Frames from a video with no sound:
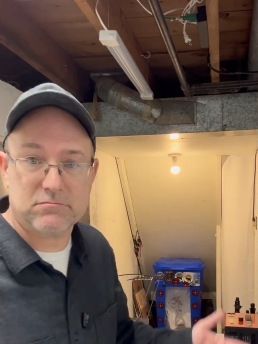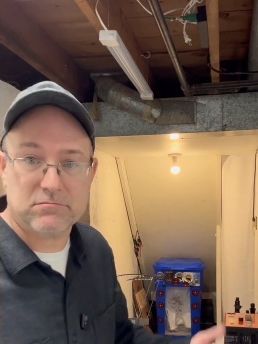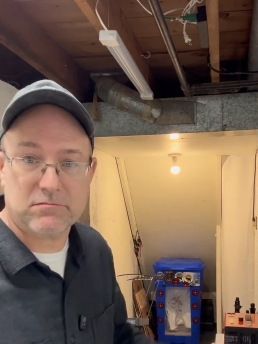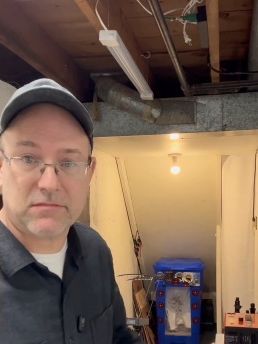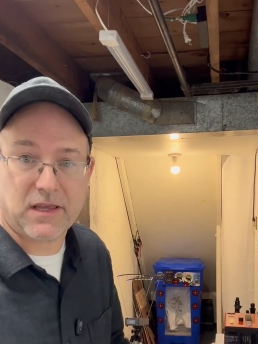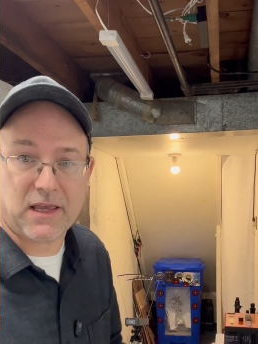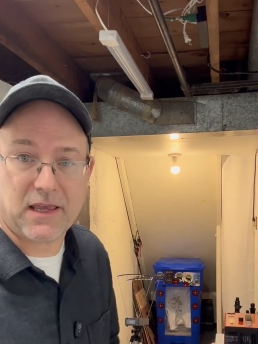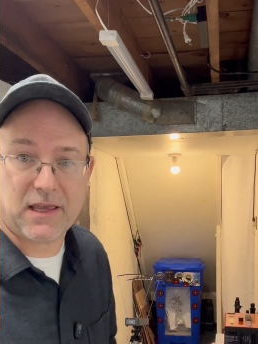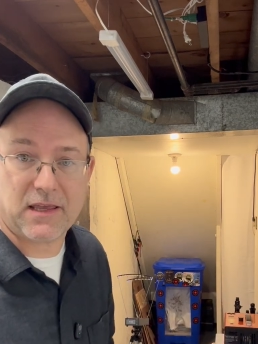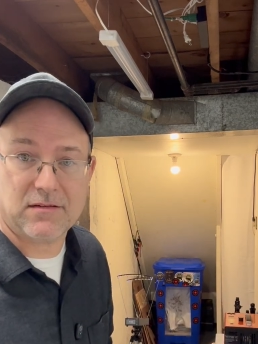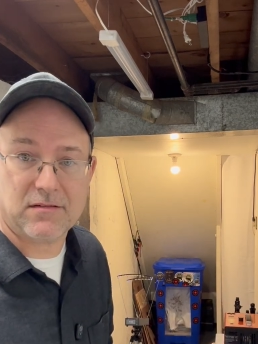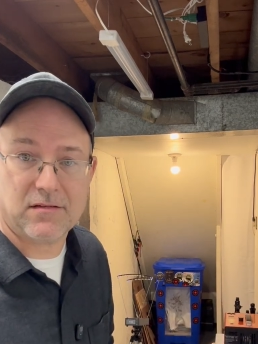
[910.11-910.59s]

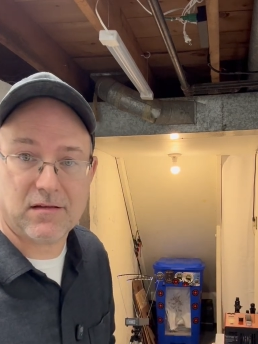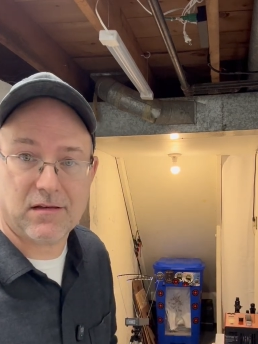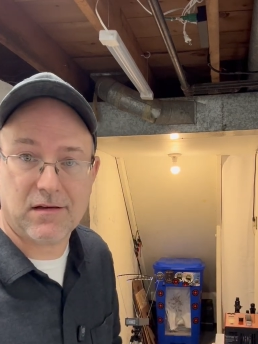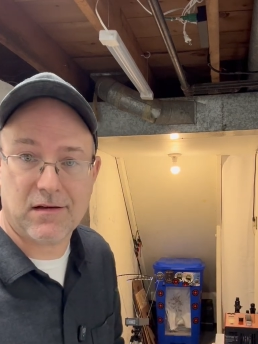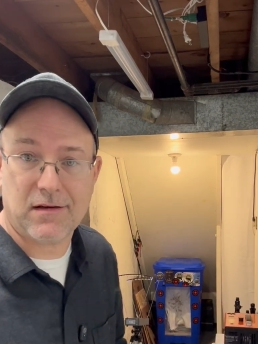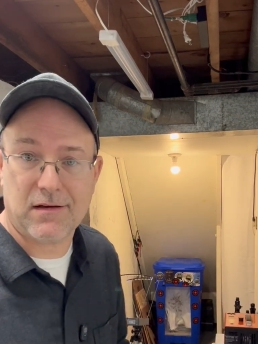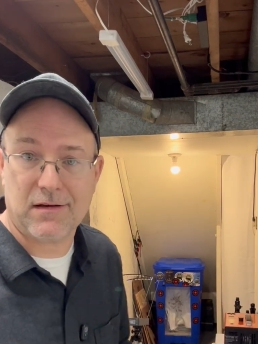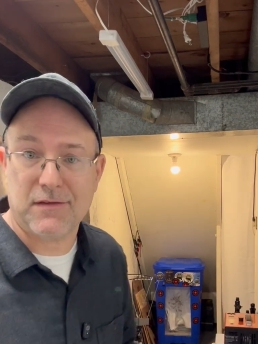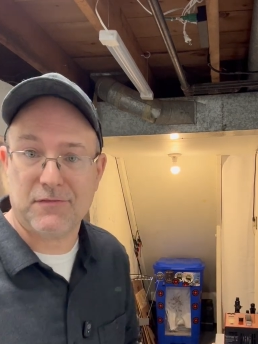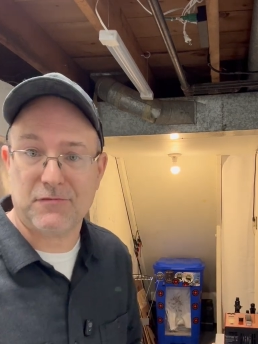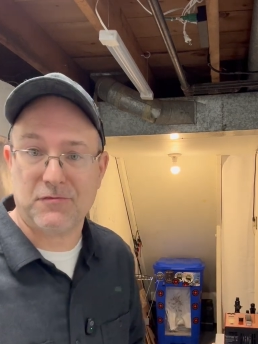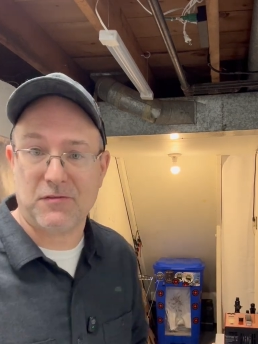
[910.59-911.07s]
and
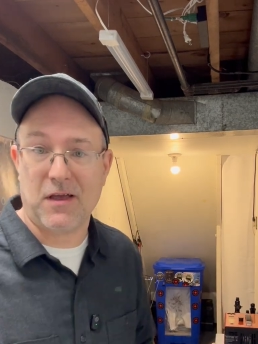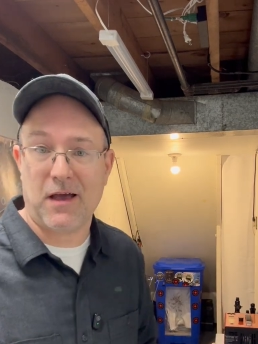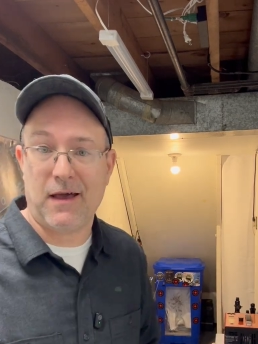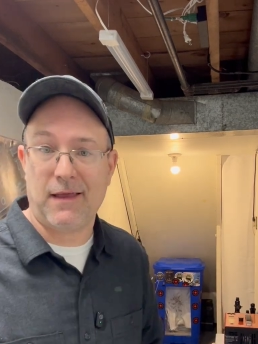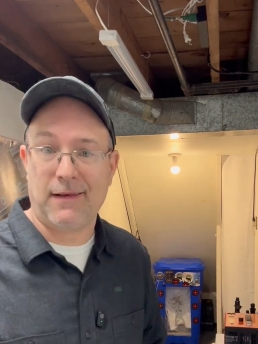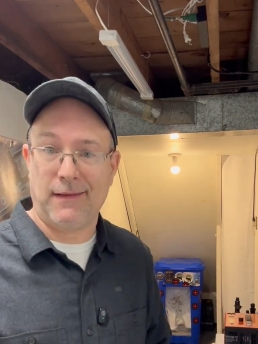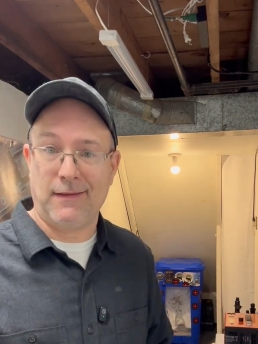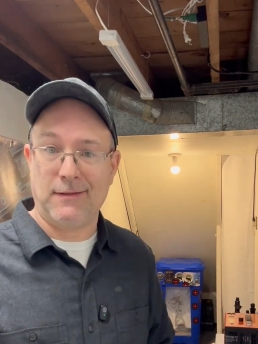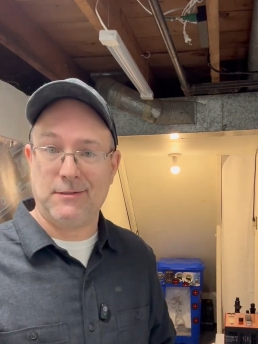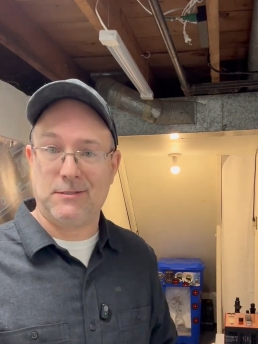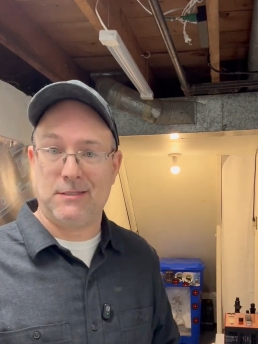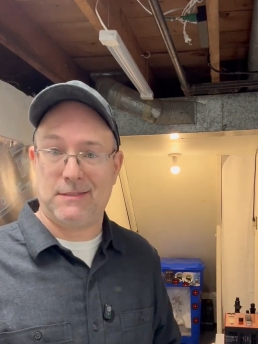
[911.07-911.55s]
if not,
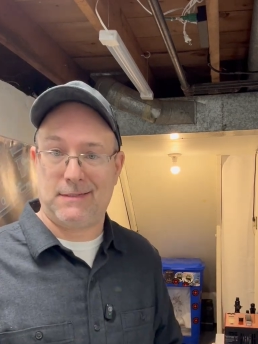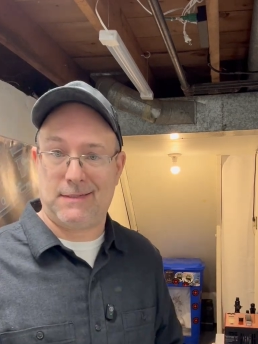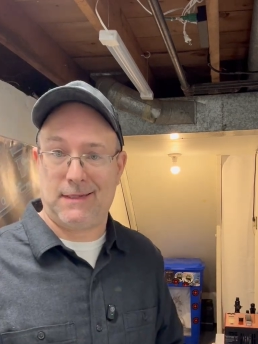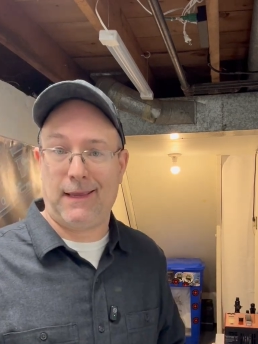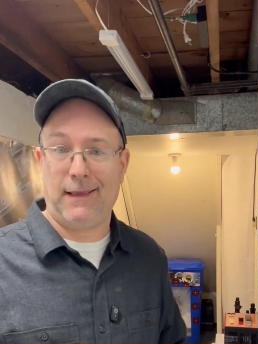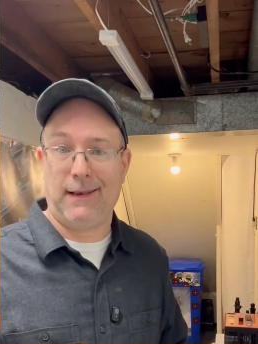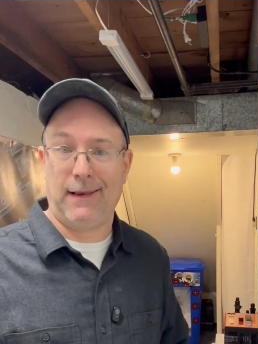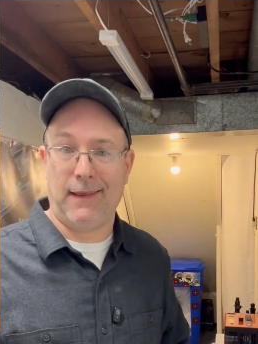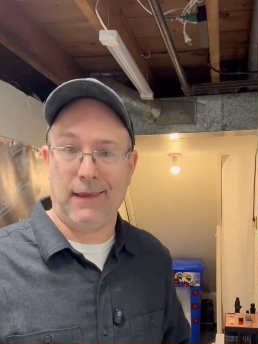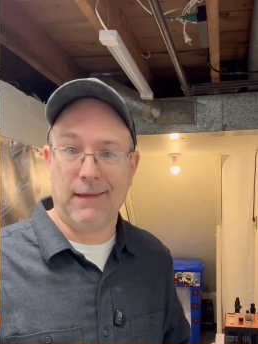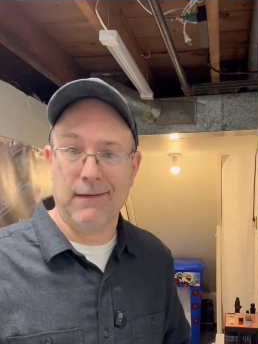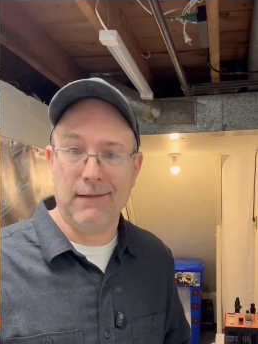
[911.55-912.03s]

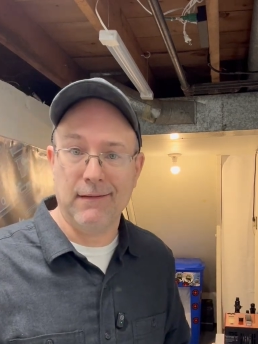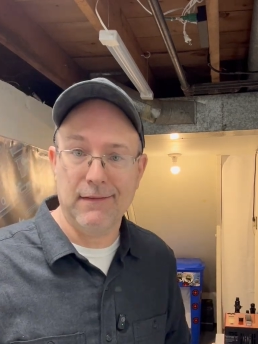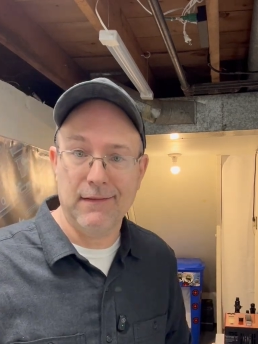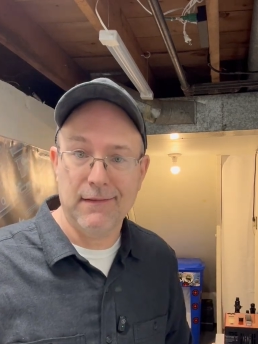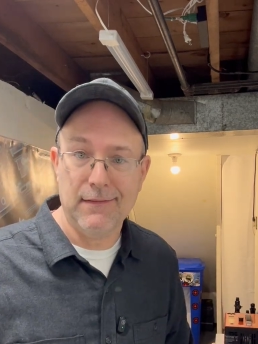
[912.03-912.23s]
entertaining.